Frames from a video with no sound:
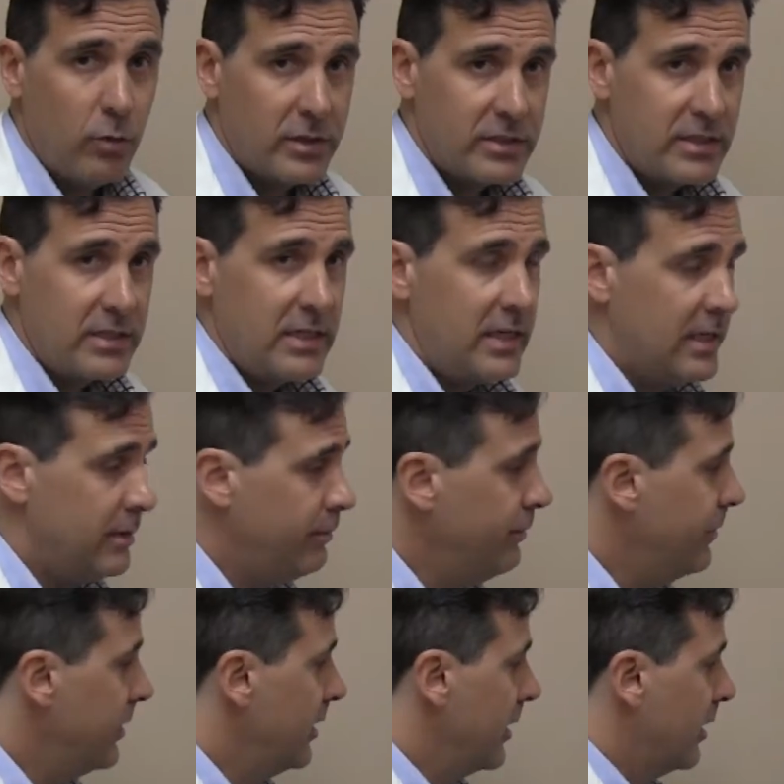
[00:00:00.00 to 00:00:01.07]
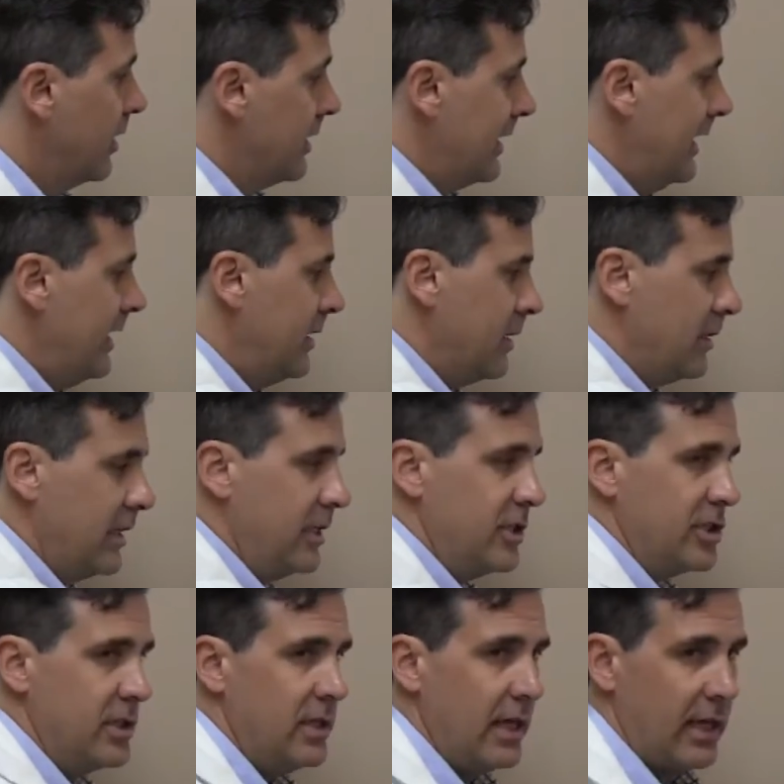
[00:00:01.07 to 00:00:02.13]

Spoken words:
Once again, you clean the lesion,